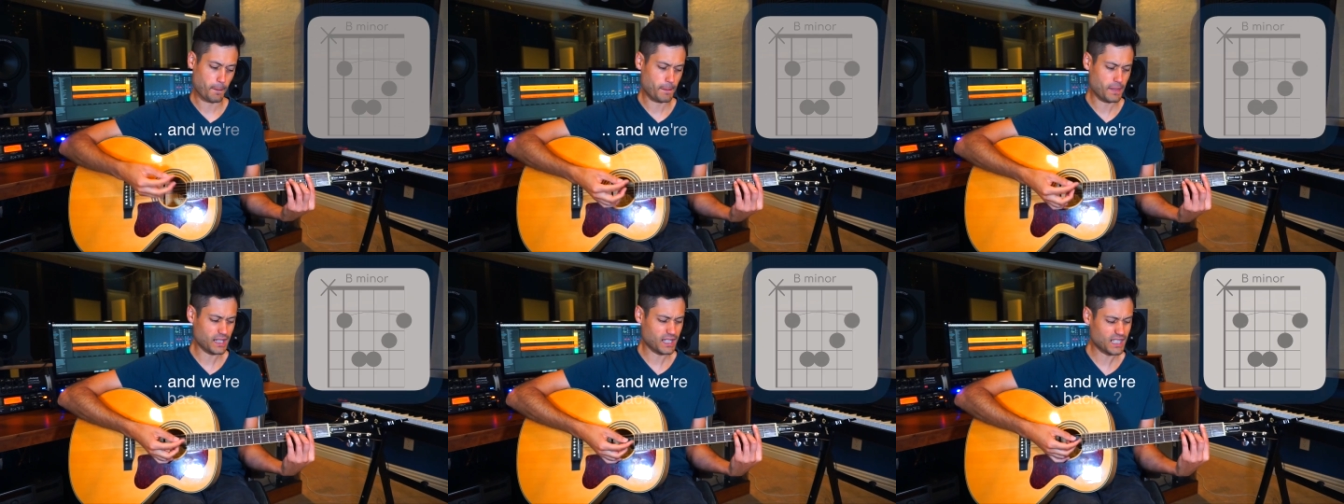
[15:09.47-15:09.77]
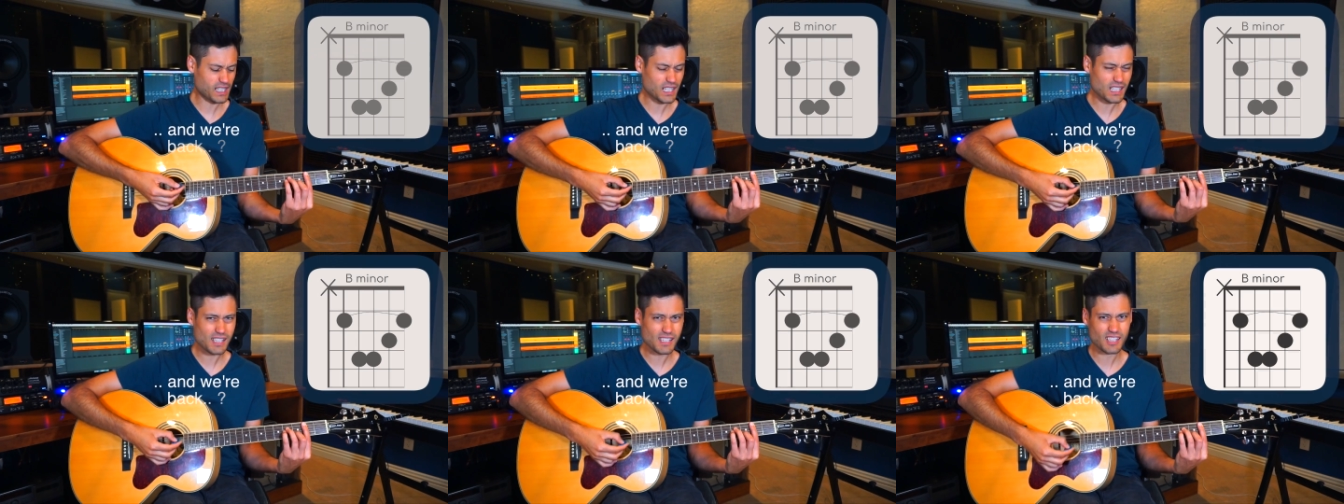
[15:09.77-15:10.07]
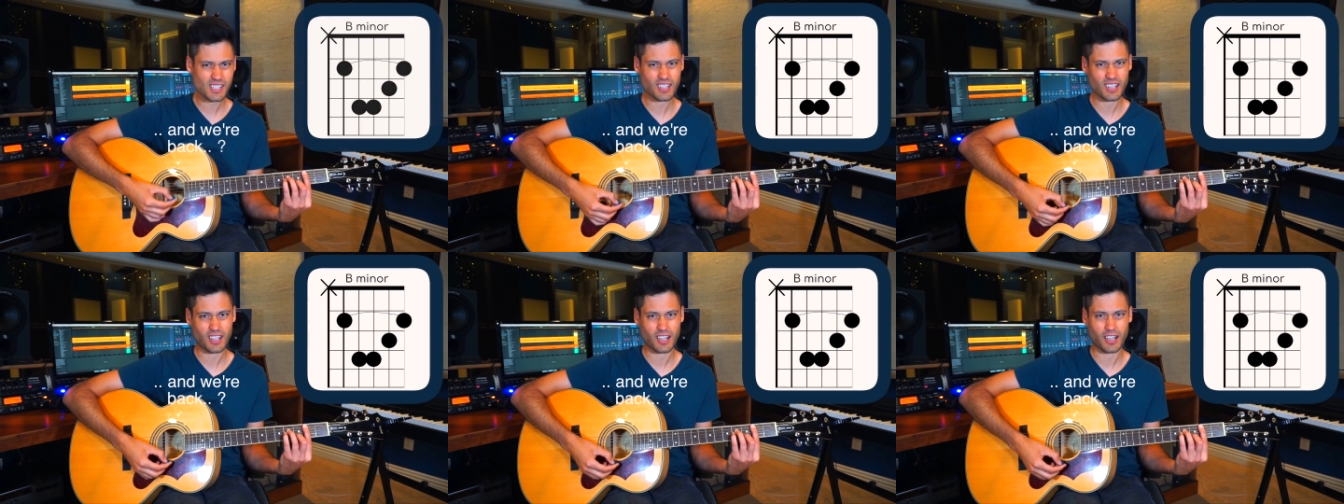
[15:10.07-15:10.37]

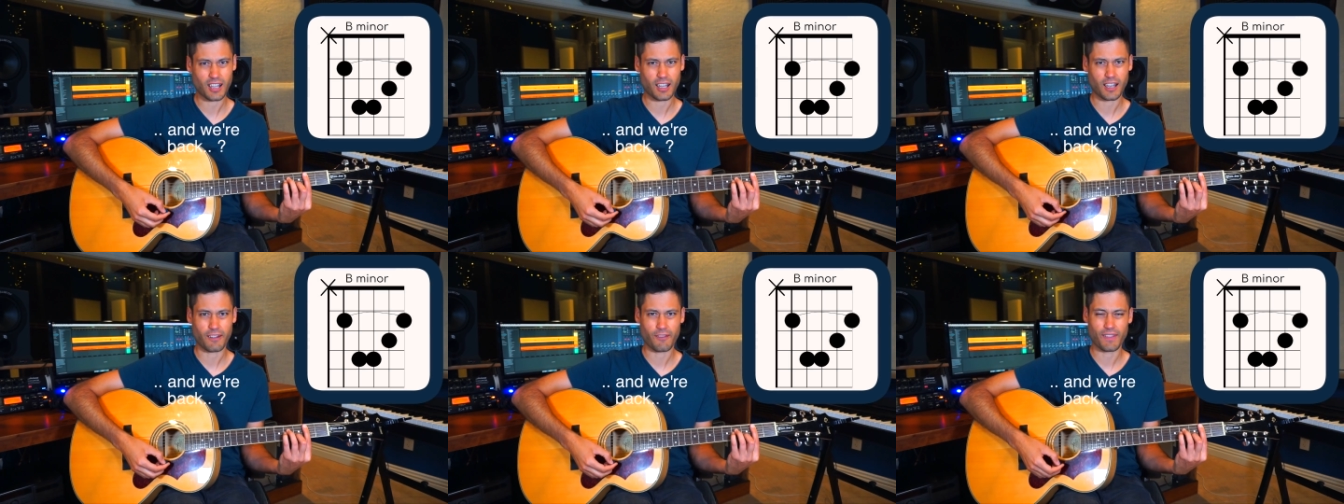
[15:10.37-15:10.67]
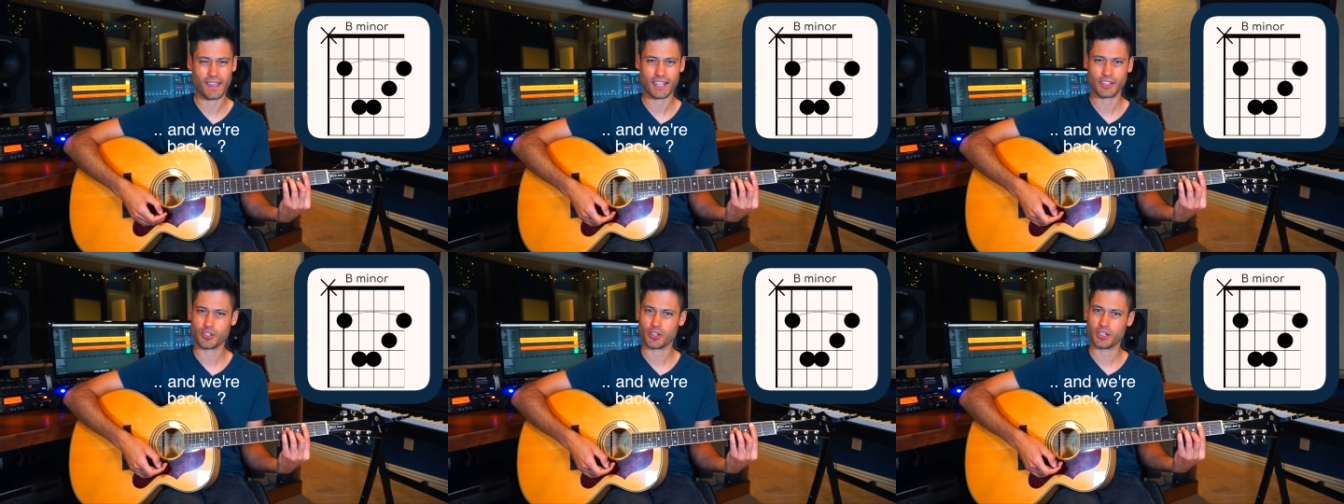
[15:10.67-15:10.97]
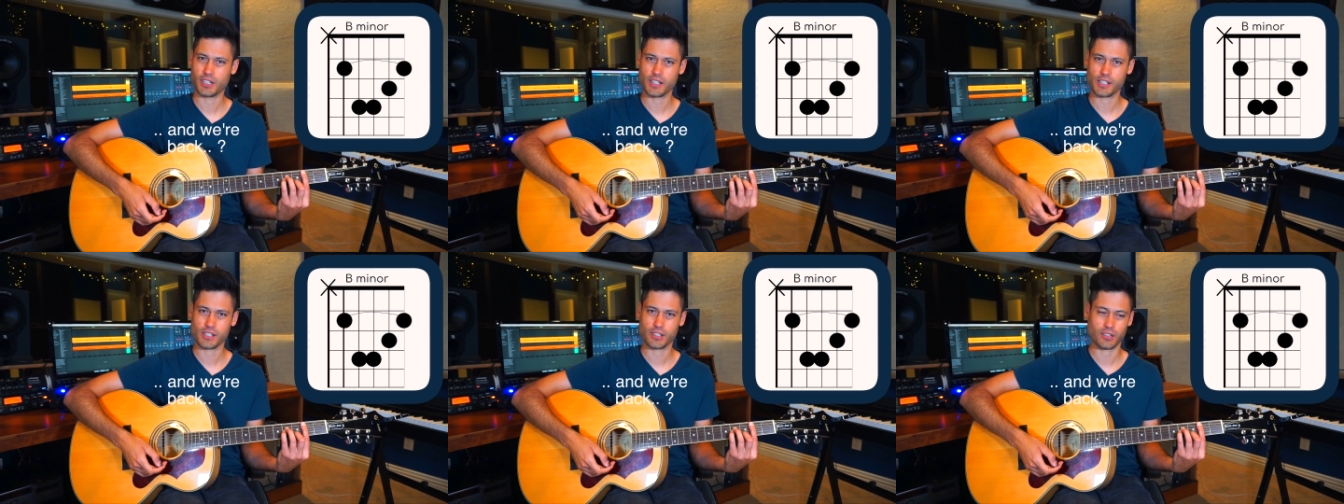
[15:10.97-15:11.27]
because of that
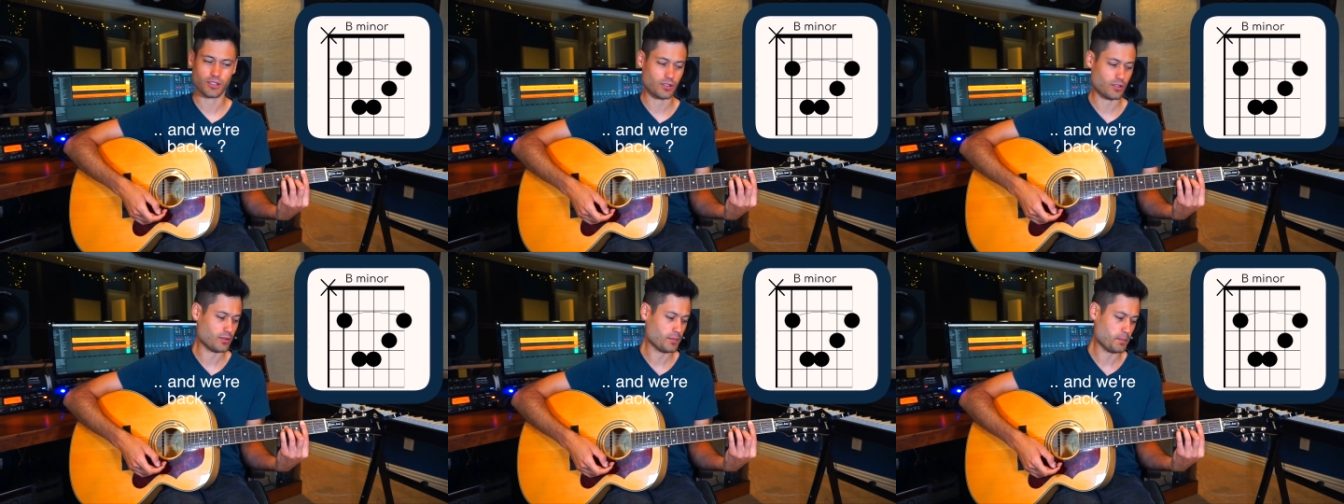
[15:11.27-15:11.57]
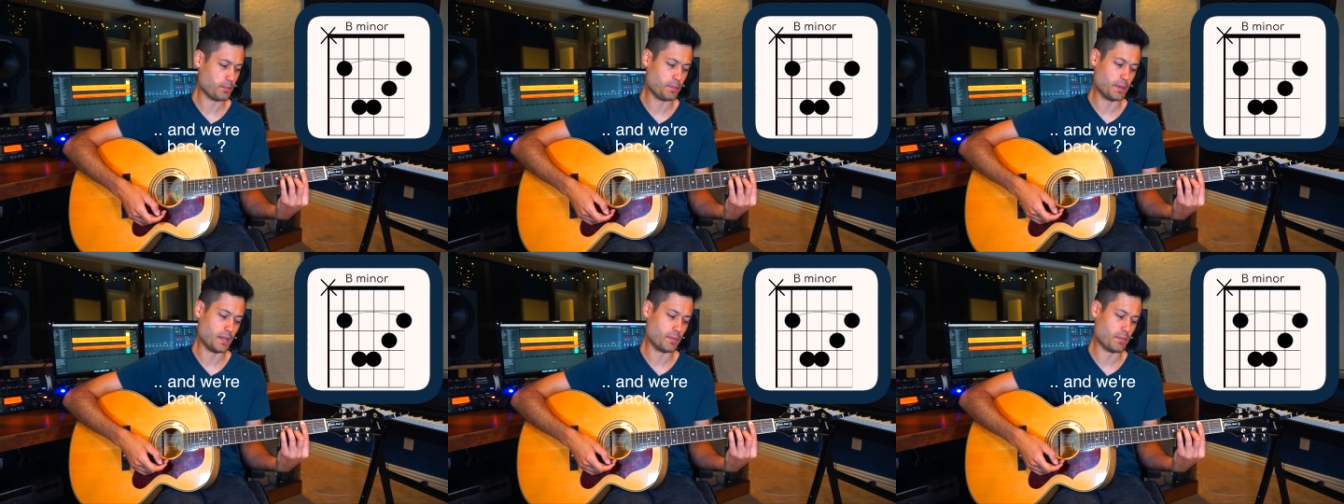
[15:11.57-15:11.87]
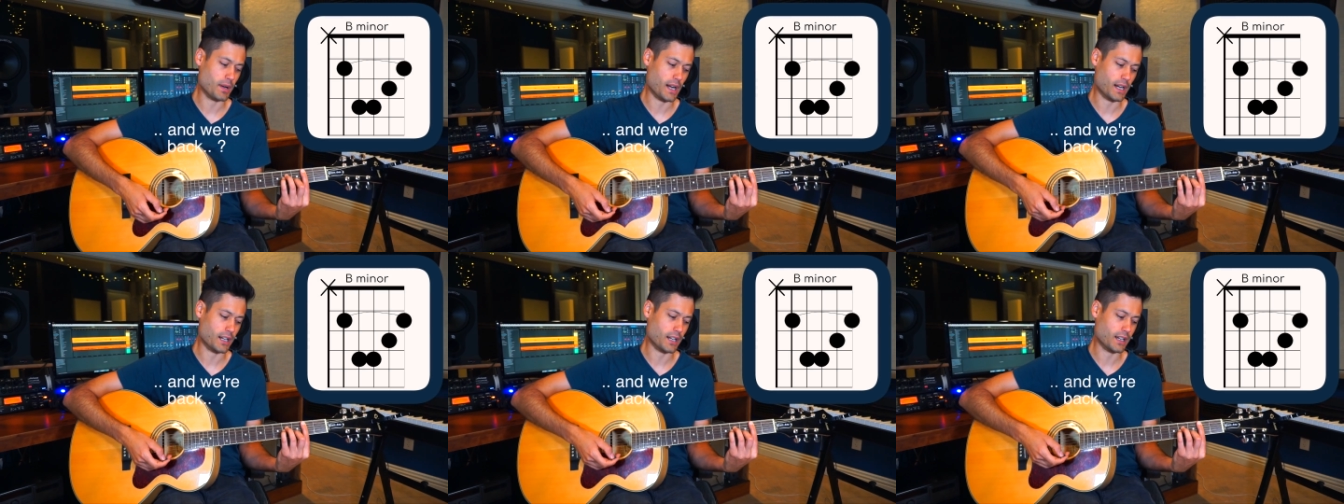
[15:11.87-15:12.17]
traditional B
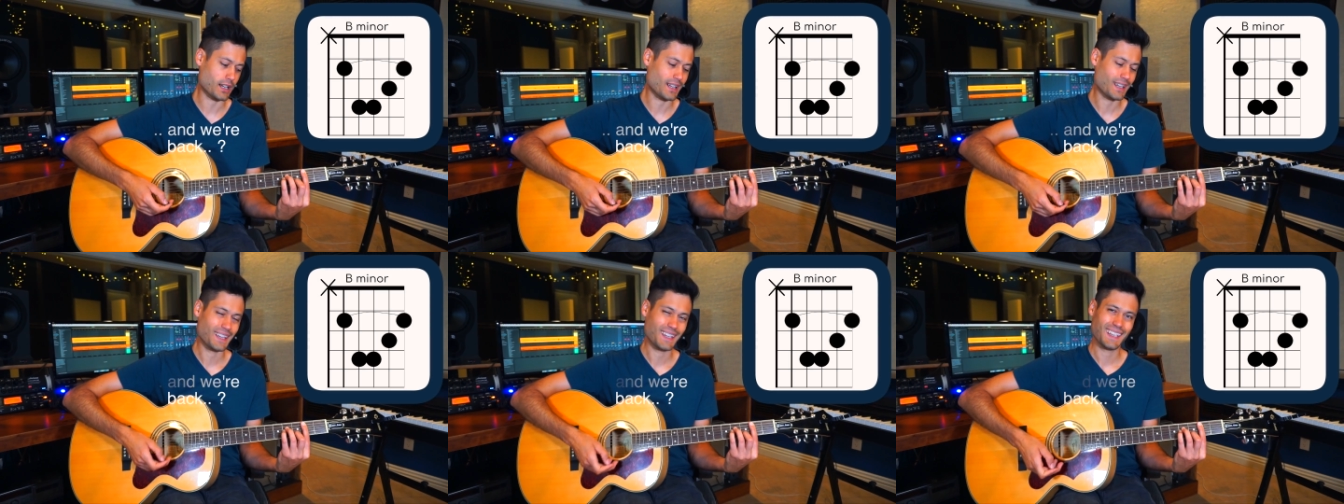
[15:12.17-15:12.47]
minor.